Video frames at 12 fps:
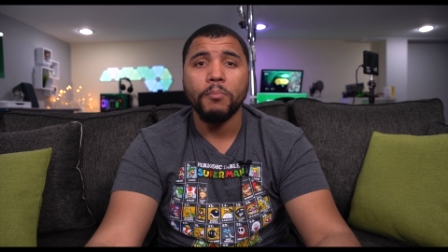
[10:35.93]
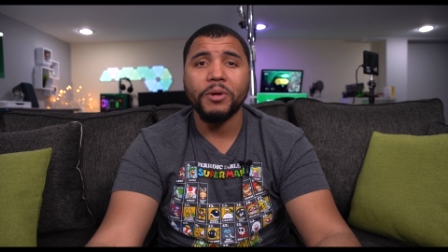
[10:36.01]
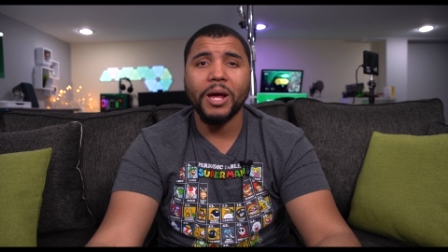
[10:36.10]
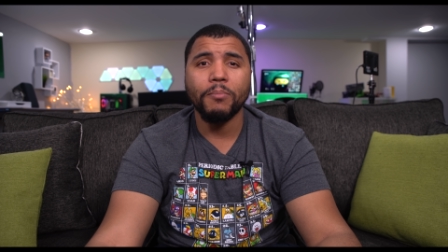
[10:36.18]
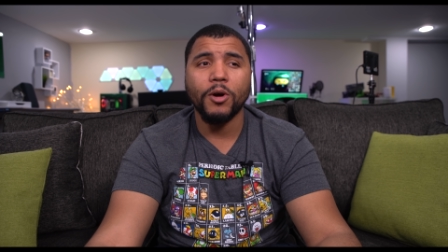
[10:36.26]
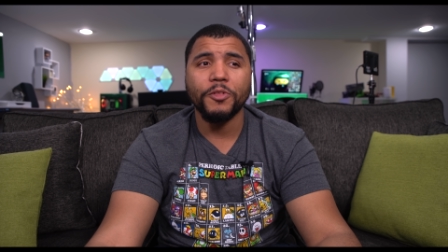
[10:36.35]

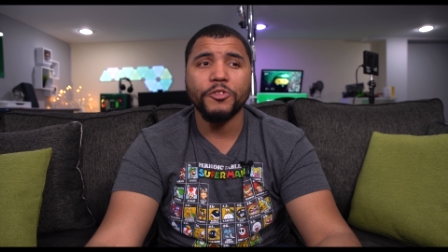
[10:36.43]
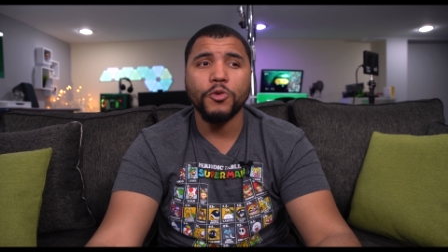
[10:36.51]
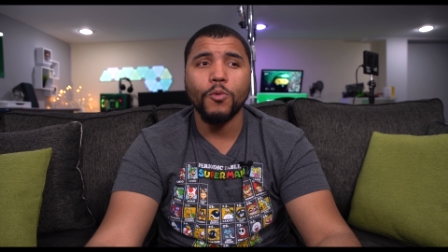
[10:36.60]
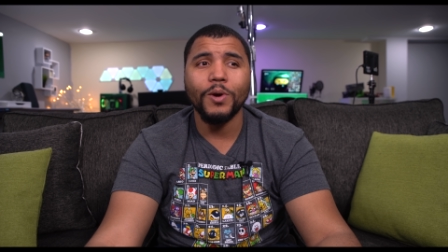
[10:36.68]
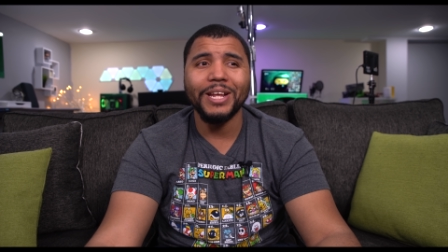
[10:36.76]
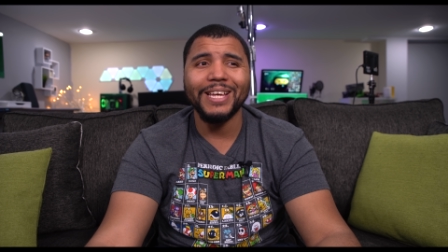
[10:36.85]
but I bought the
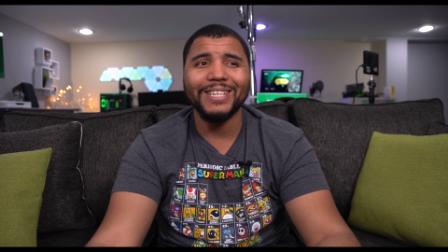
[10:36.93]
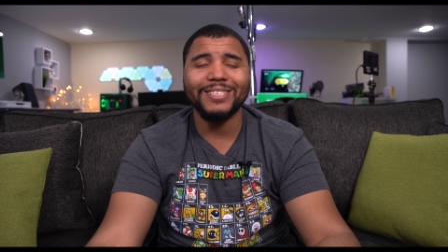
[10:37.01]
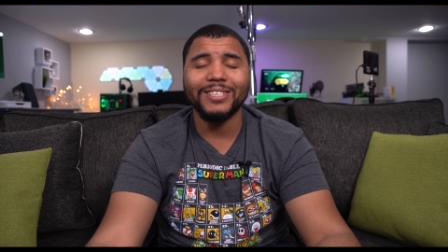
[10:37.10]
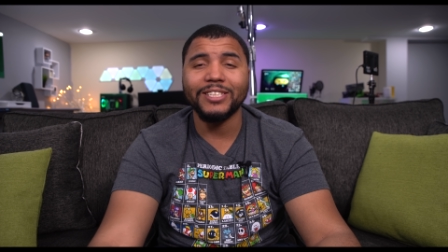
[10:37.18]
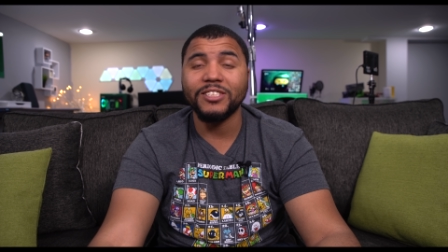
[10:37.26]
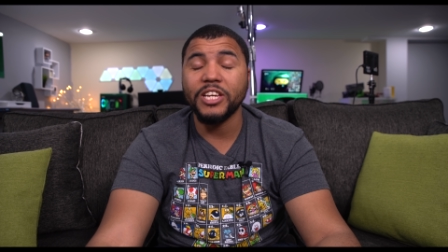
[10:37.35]

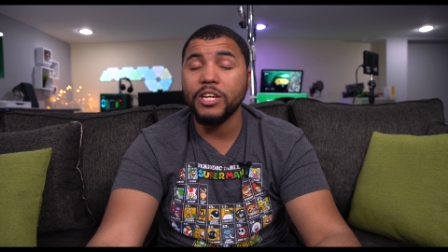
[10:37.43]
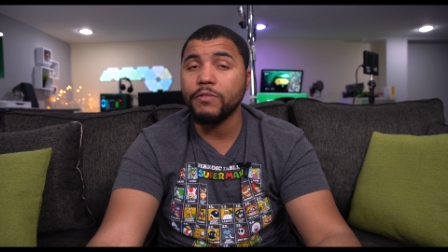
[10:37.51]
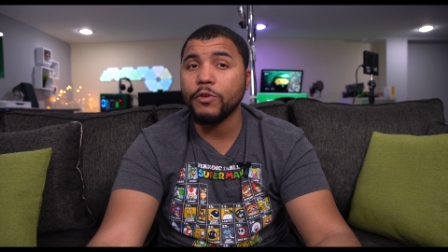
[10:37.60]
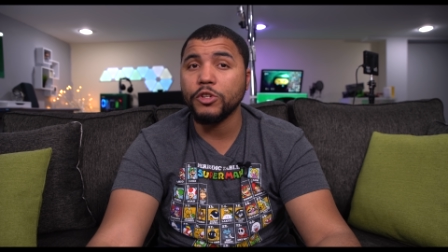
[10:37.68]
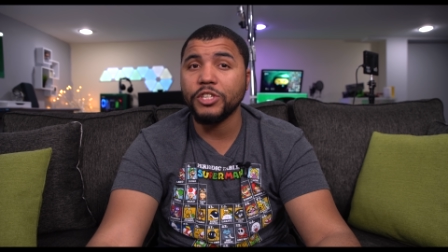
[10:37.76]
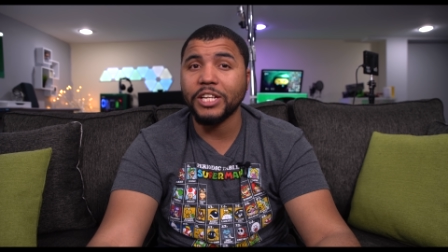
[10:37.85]

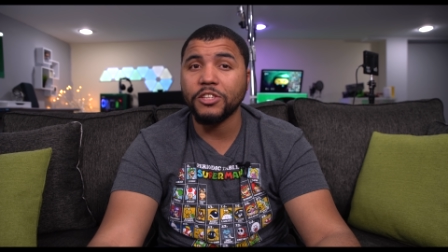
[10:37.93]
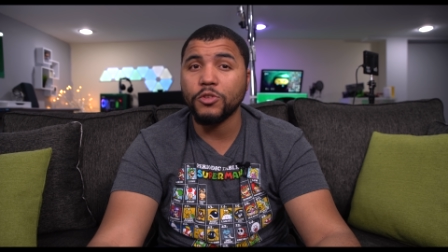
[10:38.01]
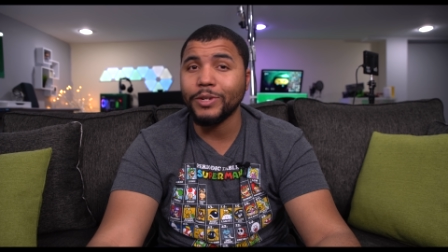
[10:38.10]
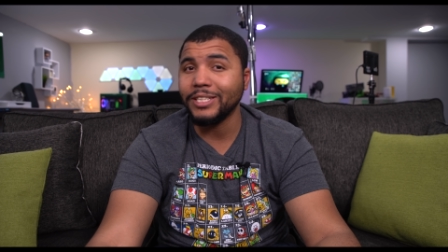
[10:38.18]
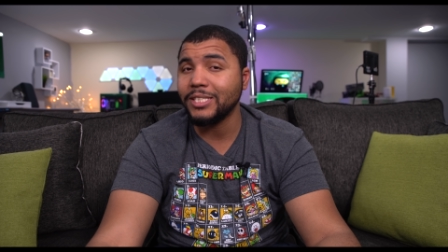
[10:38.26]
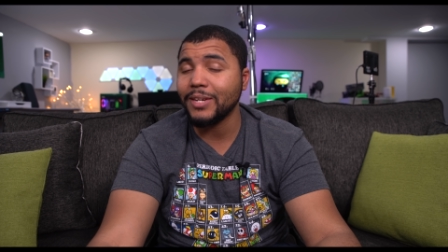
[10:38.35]
2016 version, not the
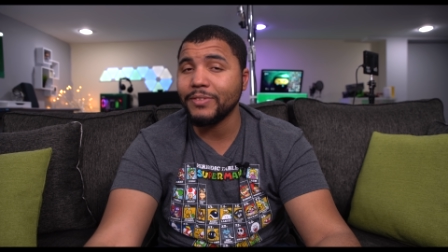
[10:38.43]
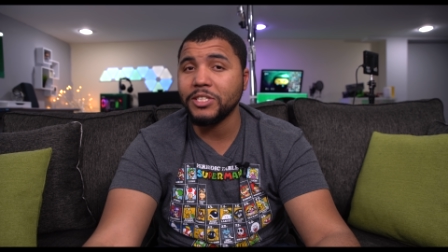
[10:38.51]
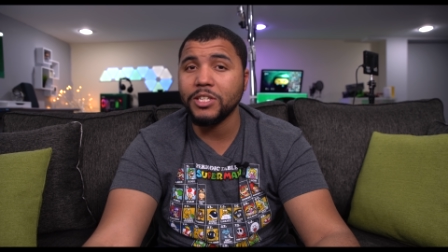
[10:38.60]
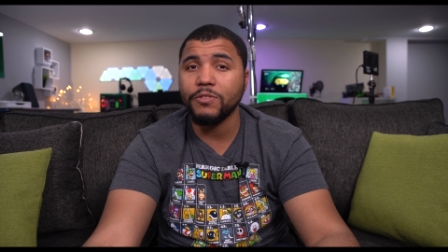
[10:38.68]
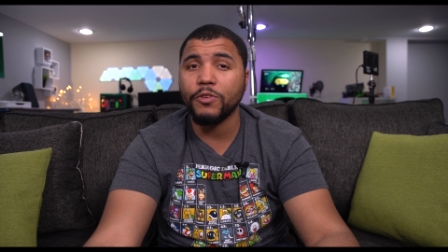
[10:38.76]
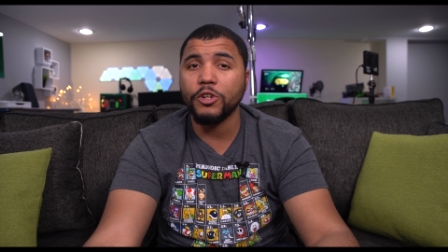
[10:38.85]

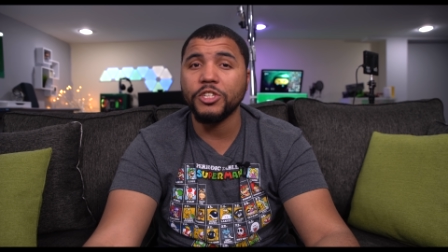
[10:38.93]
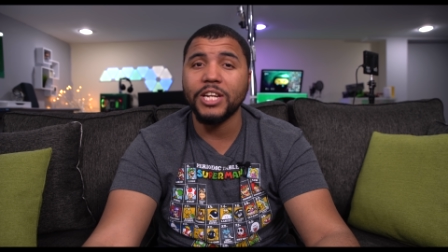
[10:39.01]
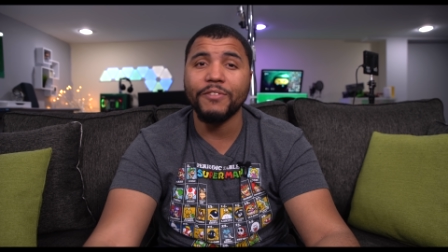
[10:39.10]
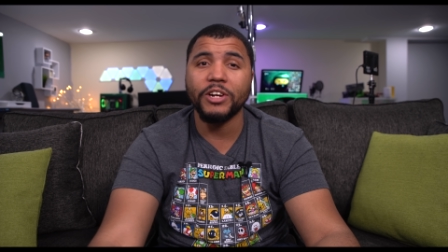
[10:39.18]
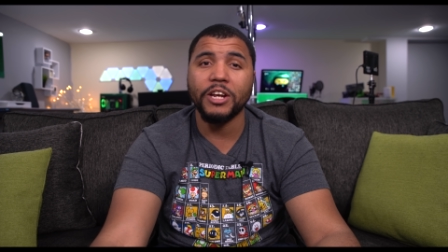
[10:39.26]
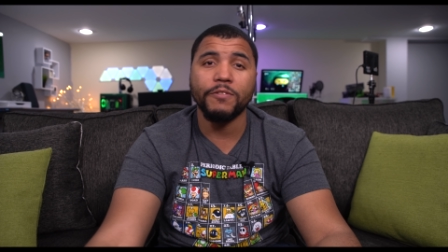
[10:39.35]
2017
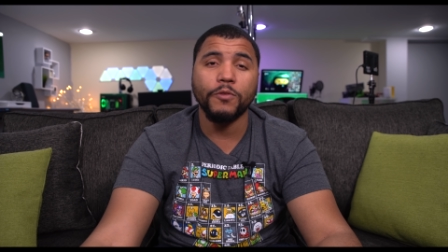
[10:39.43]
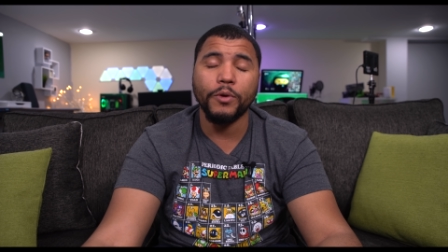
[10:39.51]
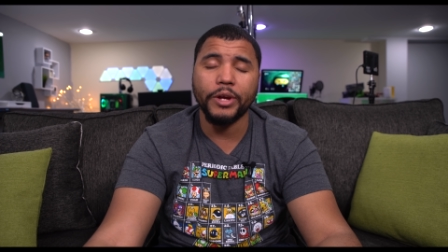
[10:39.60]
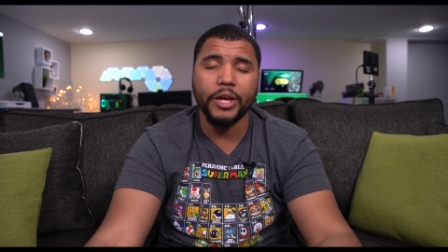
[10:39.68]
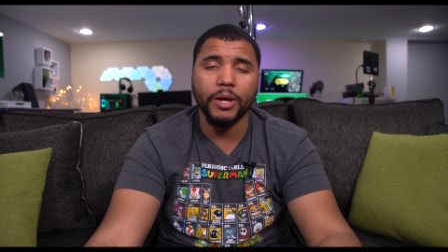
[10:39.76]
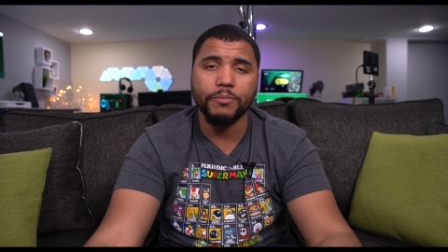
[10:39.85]
version, never got a
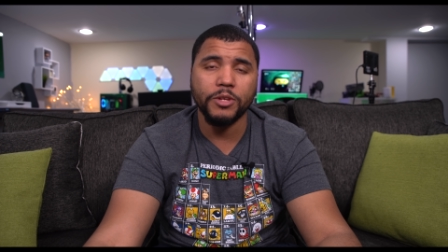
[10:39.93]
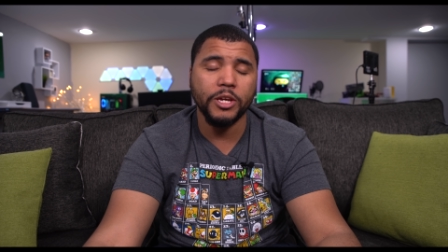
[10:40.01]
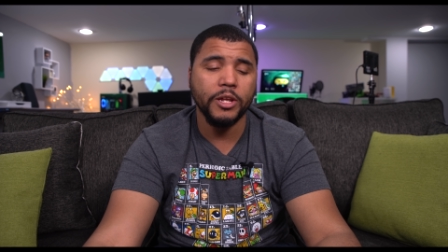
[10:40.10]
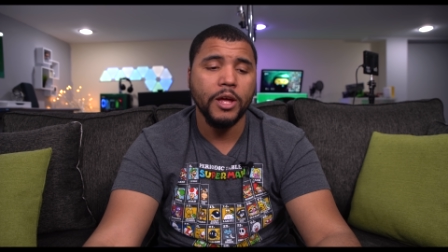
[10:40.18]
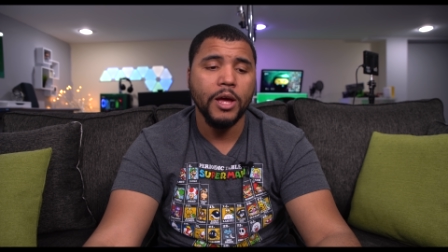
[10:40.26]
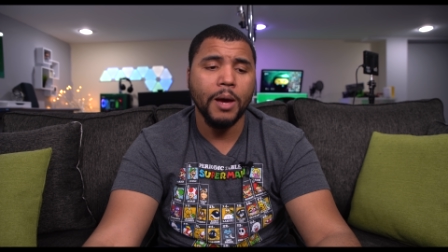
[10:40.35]
4K
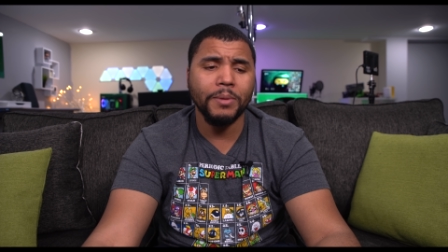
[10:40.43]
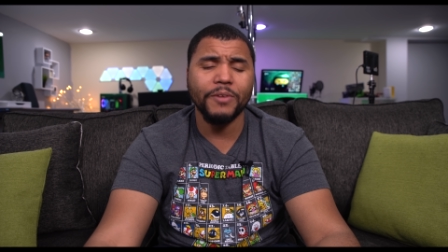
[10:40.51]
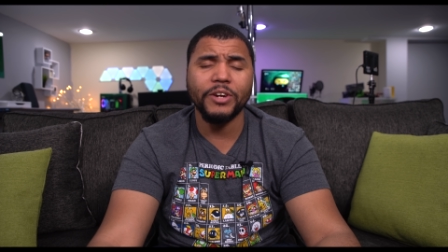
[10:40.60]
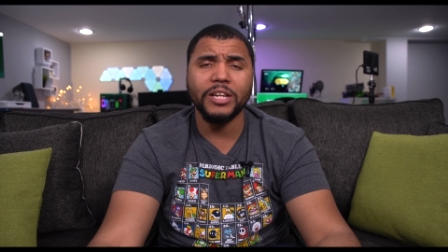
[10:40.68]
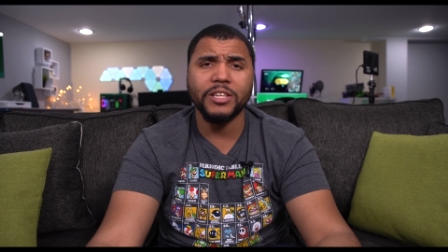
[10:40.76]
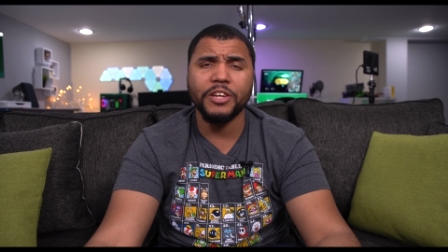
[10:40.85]
update. I mean,
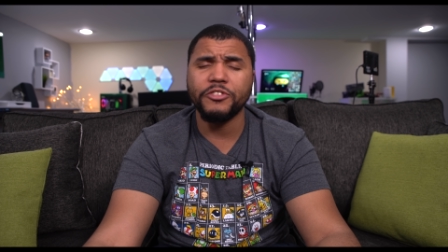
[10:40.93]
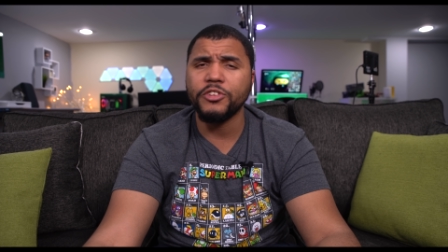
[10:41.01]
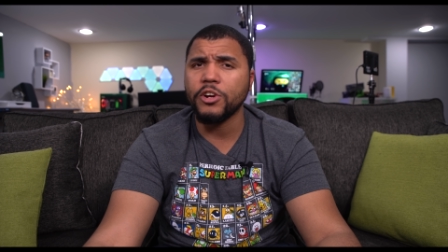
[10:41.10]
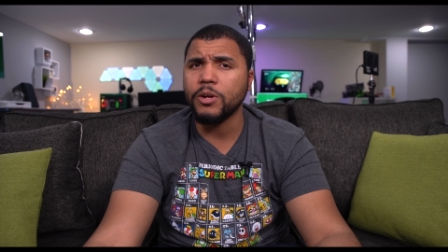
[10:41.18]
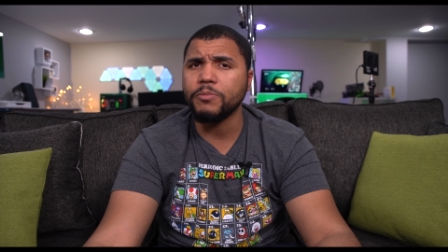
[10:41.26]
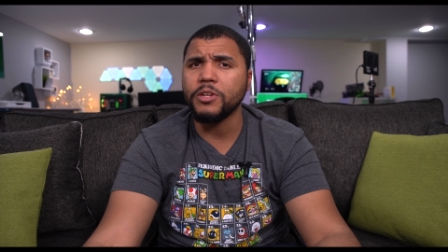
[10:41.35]
never got the
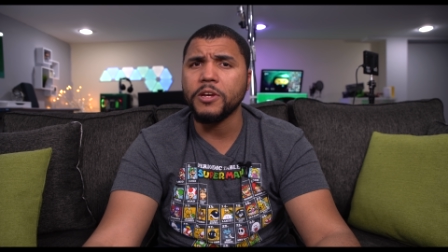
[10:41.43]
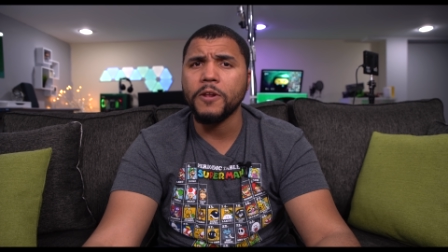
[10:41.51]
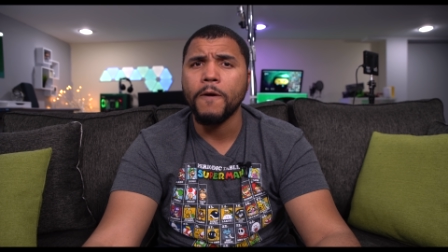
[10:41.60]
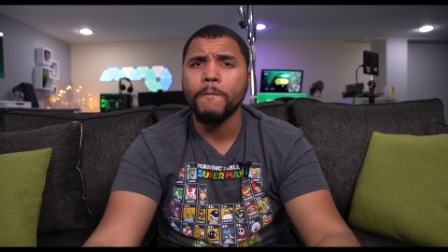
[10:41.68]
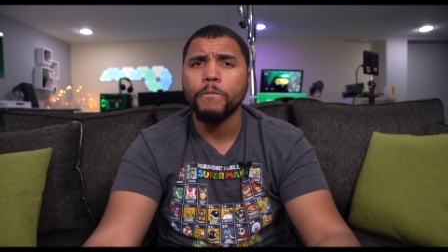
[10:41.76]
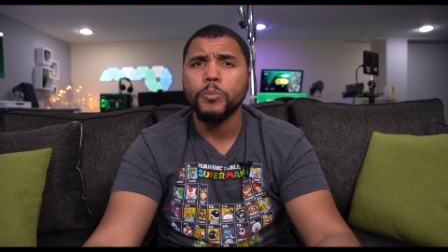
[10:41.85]
HDR update.